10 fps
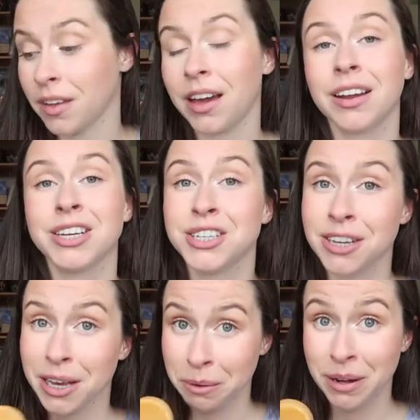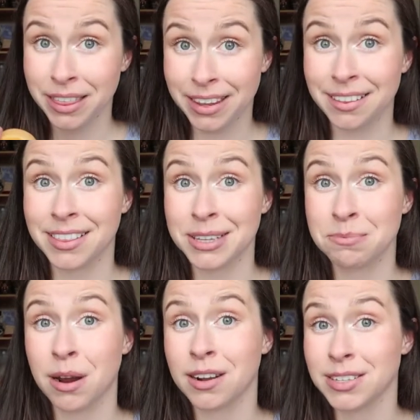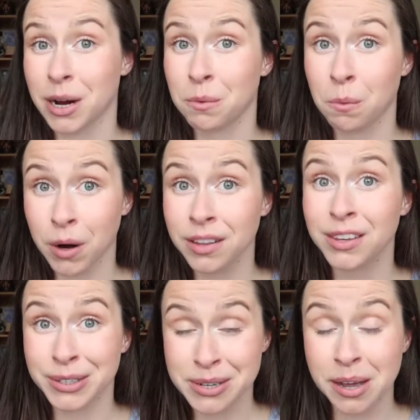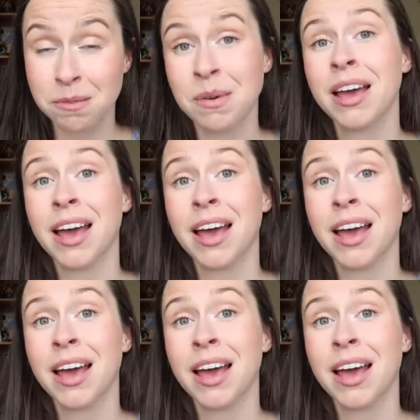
And I genuinely think that these products are worth your time